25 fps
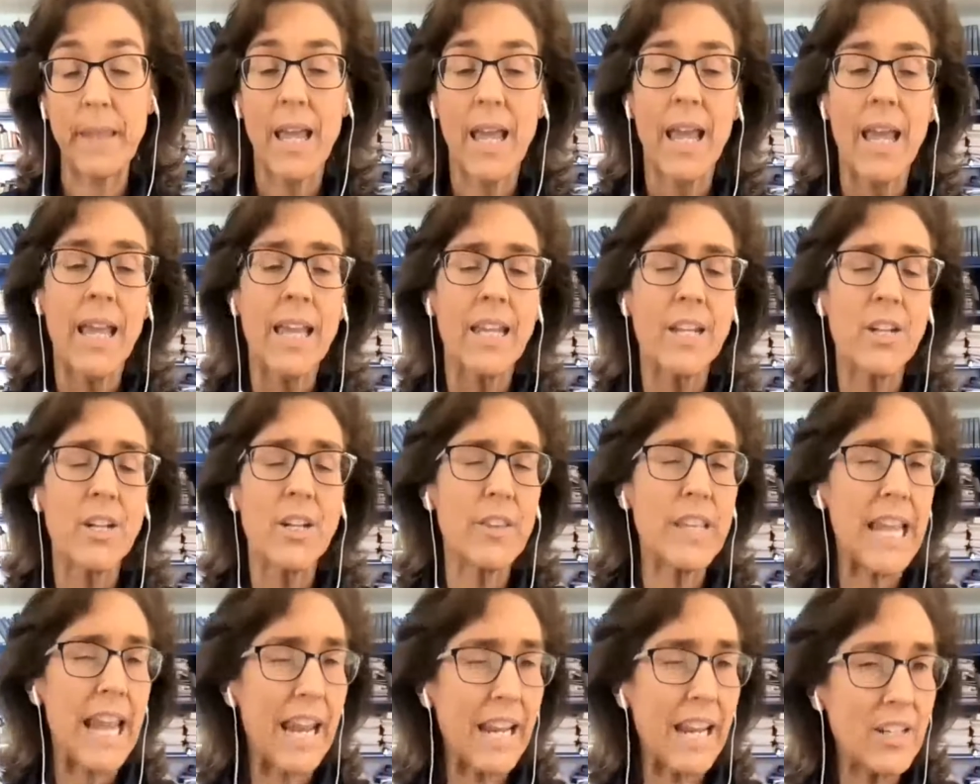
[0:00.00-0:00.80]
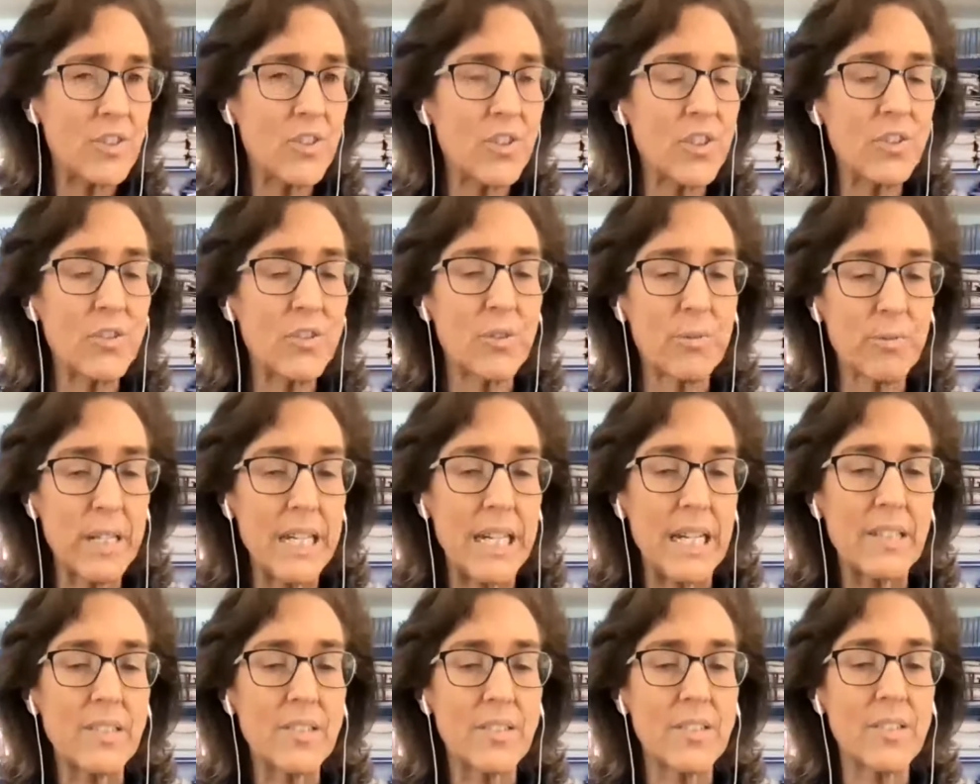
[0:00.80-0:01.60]
The ancient
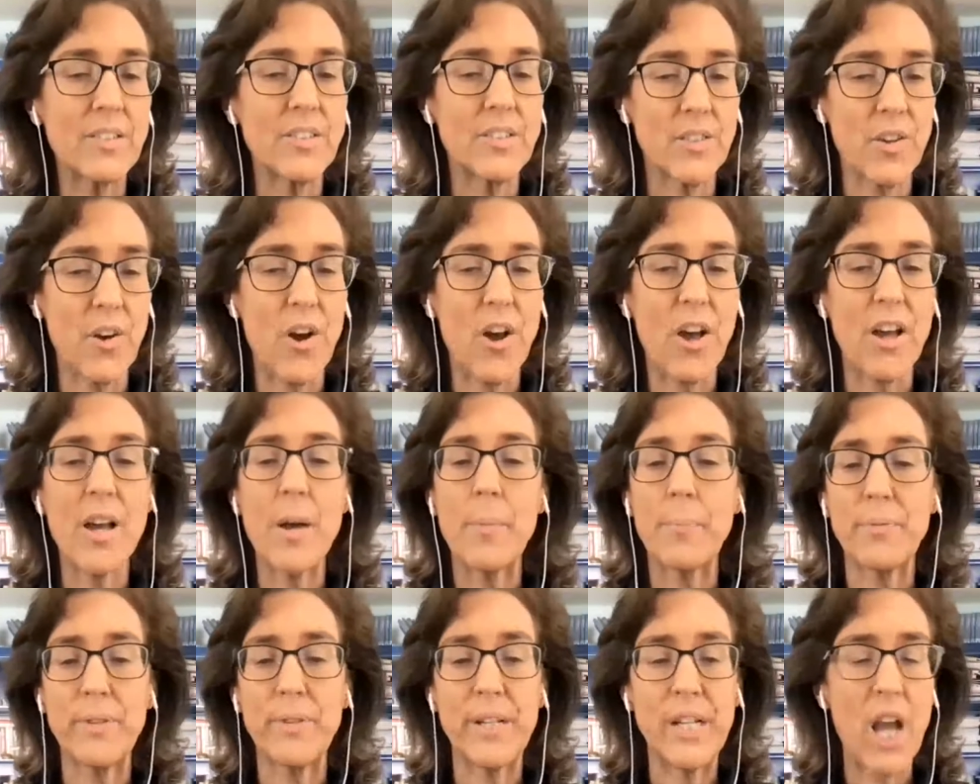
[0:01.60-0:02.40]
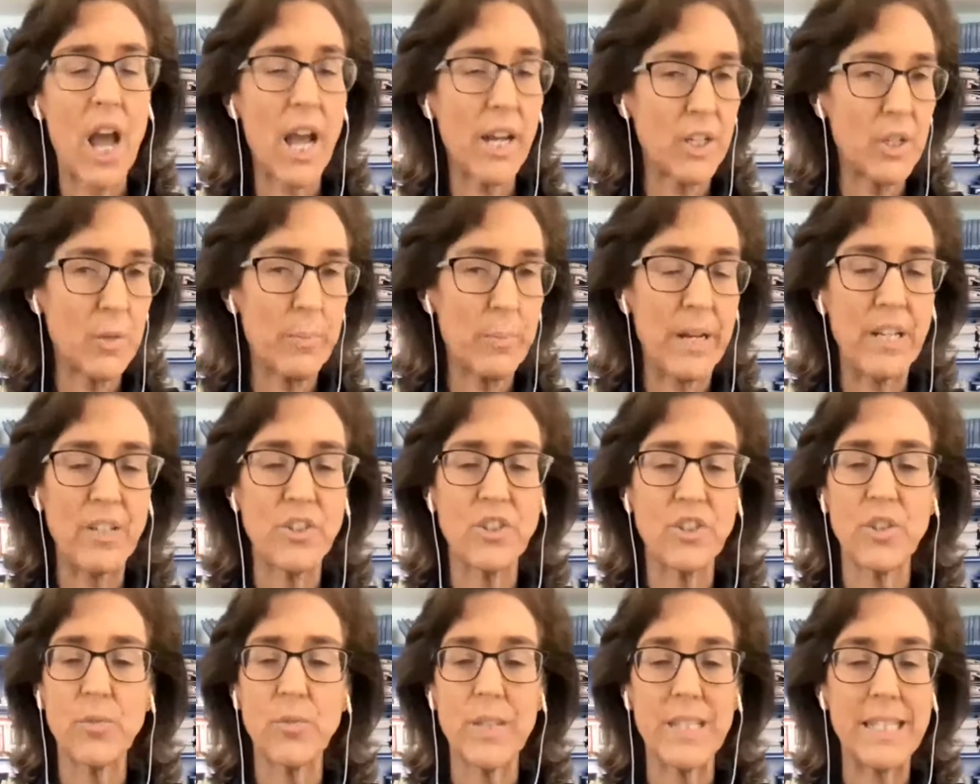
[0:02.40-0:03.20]
Greeks saw a
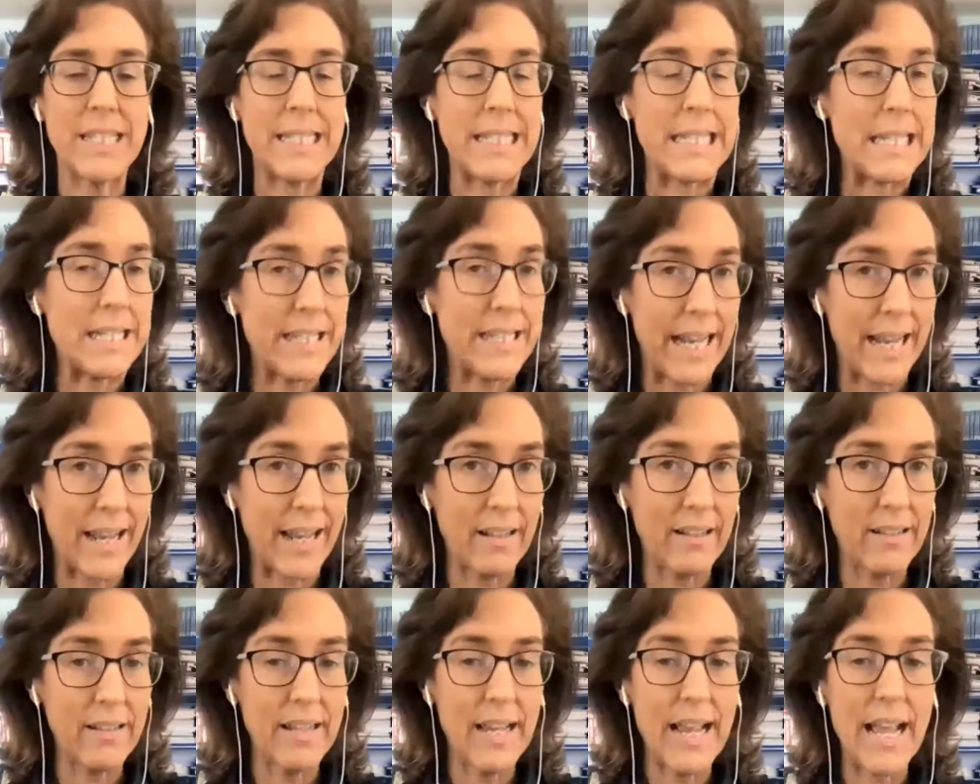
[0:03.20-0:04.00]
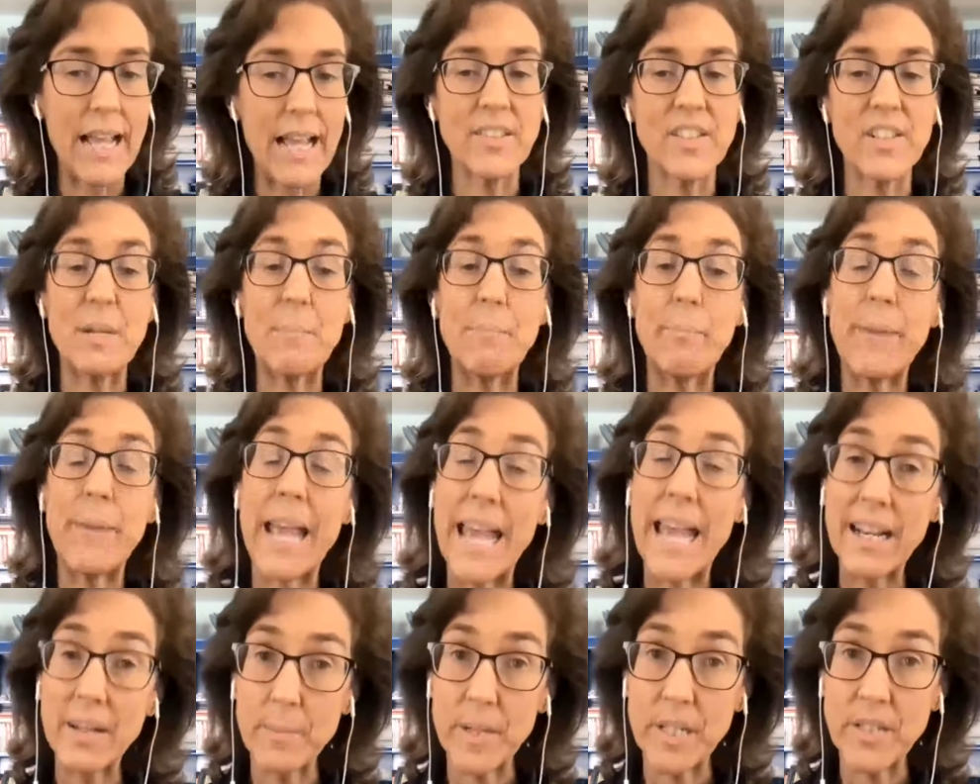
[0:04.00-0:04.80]
preoccupation with detail as an
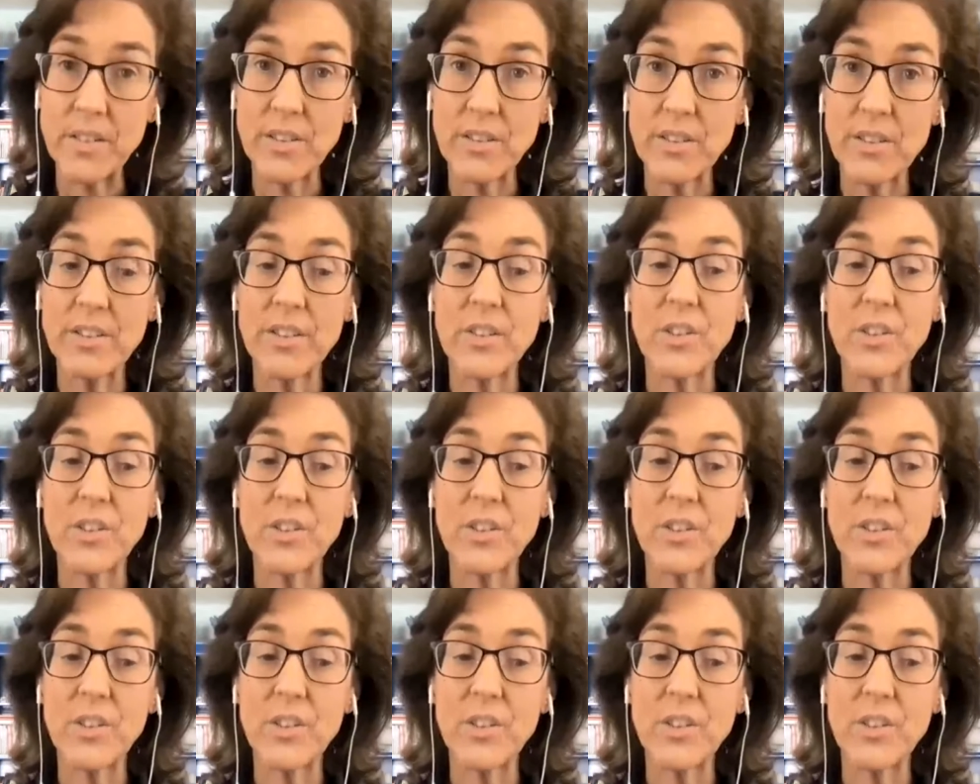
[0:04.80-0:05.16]
impediment